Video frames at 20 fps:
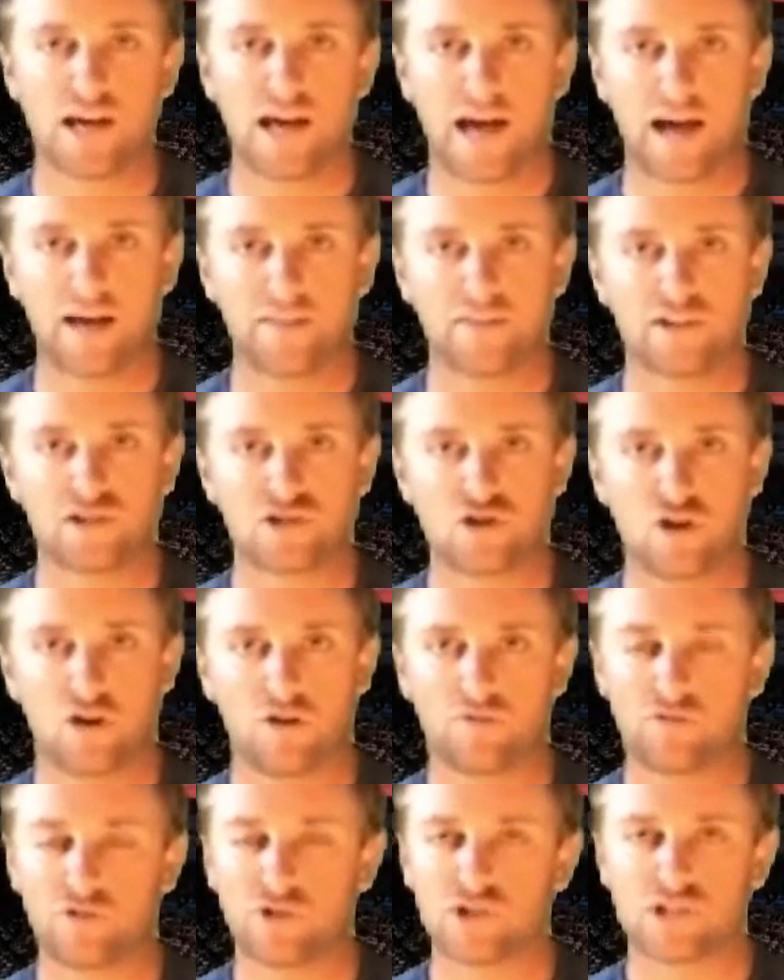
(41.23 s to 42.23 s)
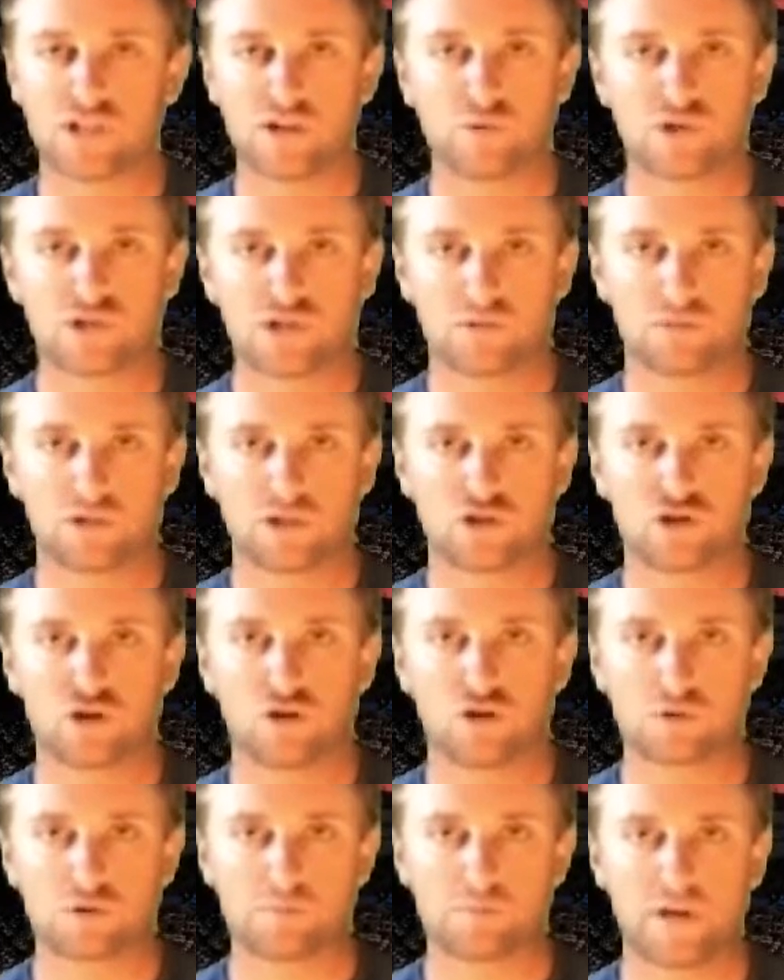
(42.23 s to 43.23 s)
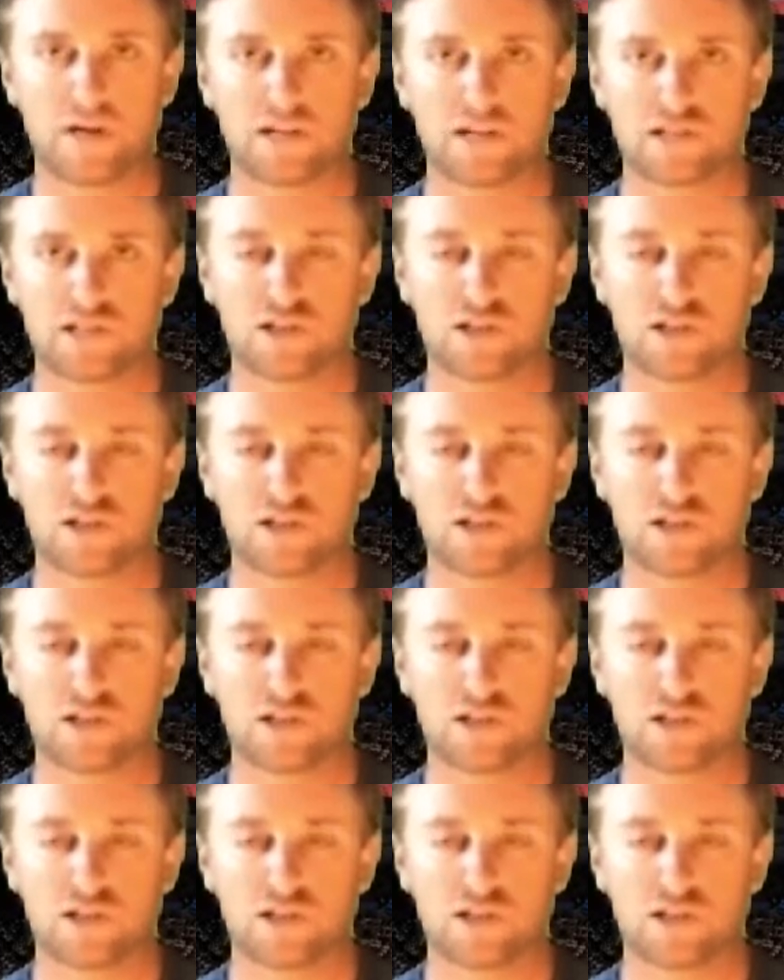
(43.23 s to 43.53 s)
At this conference there were some of the top speakers